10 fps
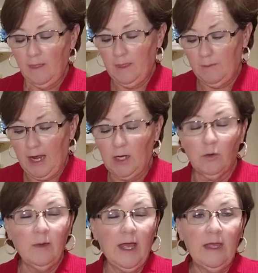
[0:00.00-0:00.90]
The
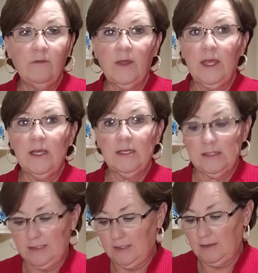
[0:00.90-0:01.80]
microwave
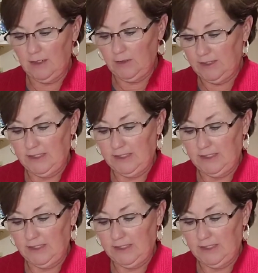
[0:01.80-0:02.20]
there is